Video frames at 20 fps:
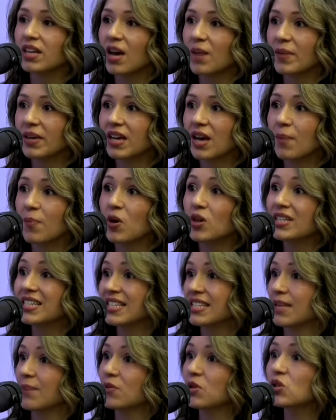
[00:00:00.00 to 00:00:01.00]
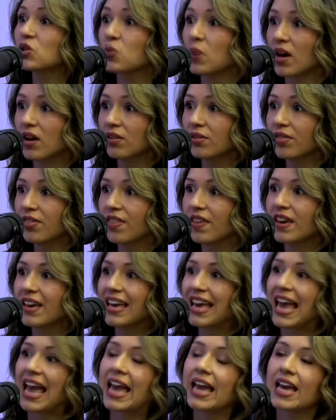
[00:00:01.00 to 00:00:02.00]
one coming up on December 12th.
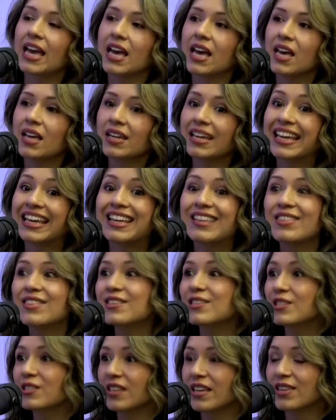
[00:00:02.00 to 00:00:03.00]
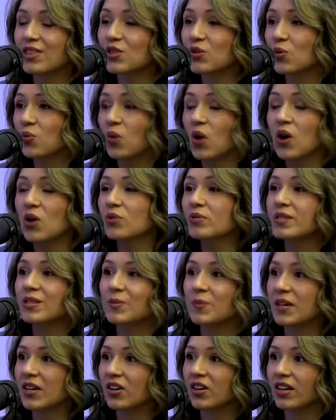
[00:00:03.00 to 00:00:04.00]
And in the WOE
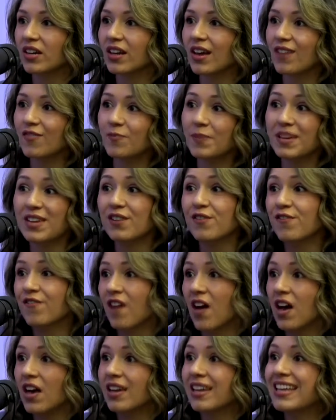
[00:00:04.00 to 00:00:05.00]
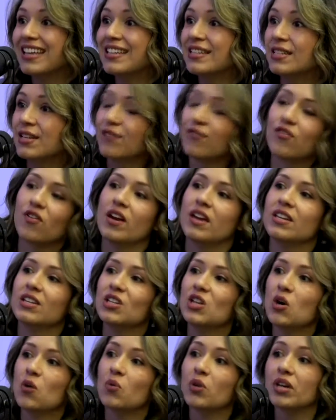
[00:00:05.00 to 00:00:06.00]
spirit of being fun and
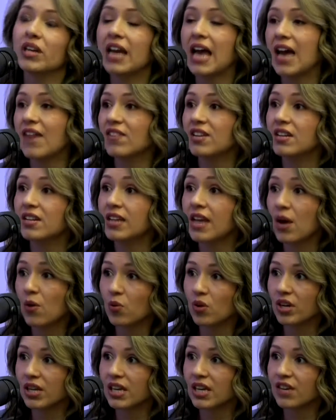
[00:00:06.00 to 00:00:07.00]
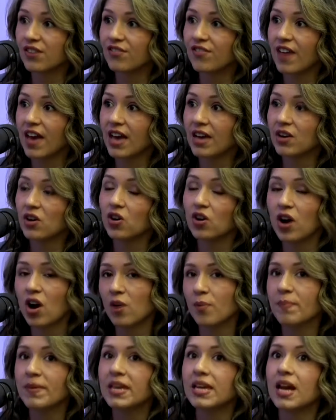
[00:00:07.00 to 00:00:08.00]
different, we're going to have a networking event or
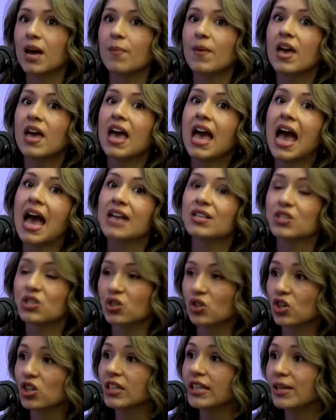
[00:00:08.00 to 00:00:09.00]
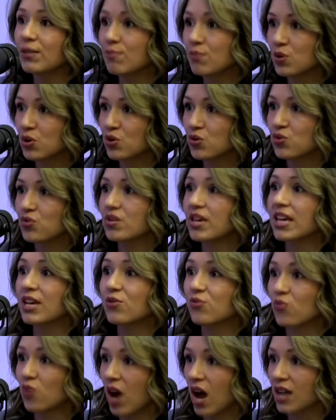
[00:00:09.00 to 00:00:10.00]
our meetup at Circle and Moon
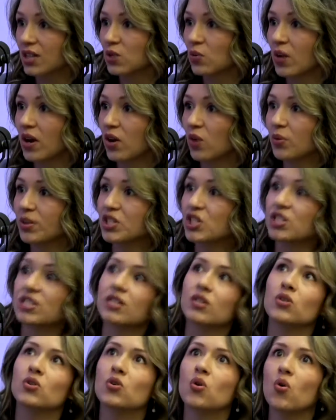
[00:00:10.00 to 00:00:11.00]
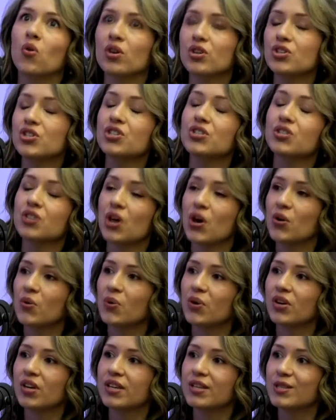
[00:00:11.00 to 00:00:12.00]
in Roswell, which is a gorgeous
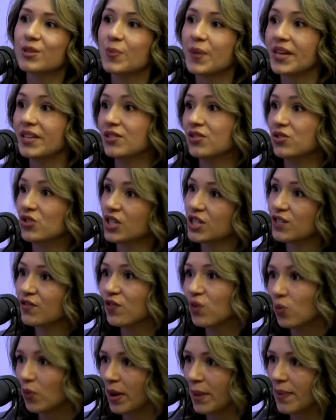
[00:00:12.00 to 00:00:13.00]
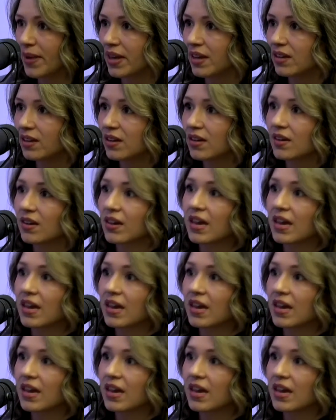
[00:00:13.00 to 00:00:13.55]
co-working space just for women.